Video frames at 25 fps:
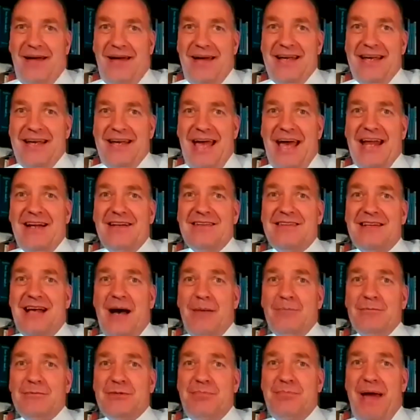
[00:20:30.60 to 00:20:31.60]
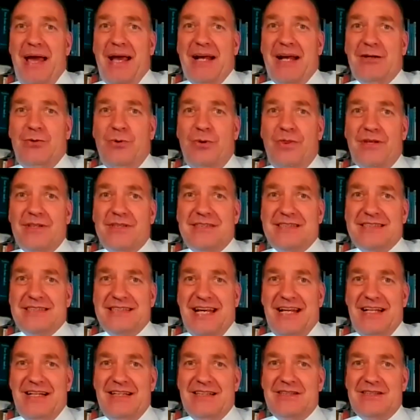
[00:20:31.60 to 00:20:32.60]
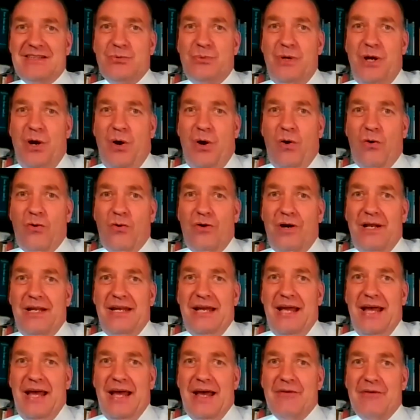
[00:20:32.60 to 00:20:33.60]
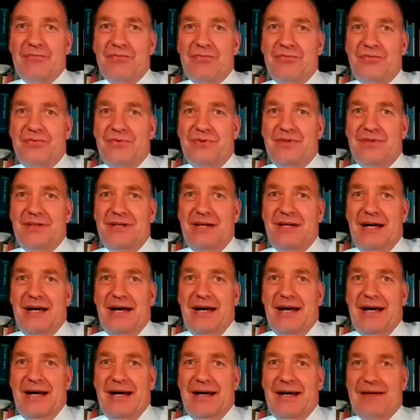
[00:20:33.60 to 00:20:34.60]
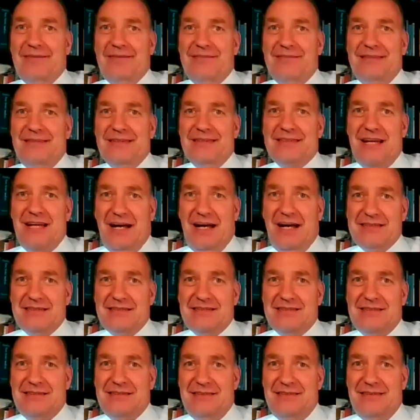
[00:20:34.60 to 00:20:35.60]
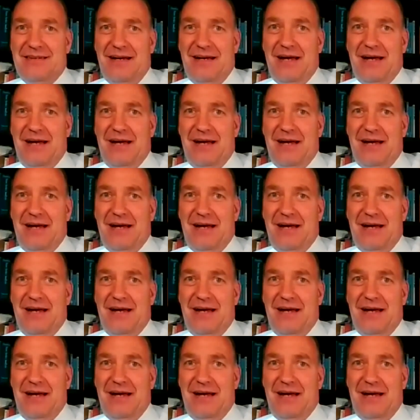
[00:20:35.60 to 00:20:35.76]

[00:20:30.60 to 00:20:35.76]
Again, it comes back to the skills we already have discussed.